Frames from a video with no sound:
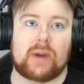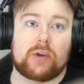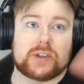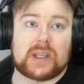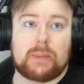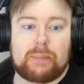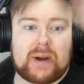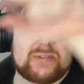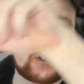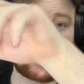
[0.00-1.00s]
I've got some
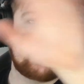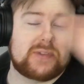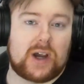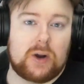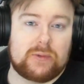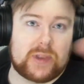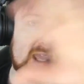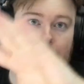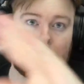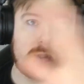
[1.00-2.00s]
above the shelf that over the
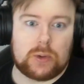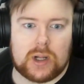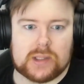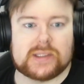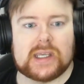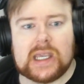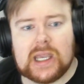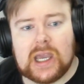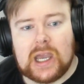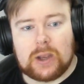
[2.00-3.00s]
camera you can't see.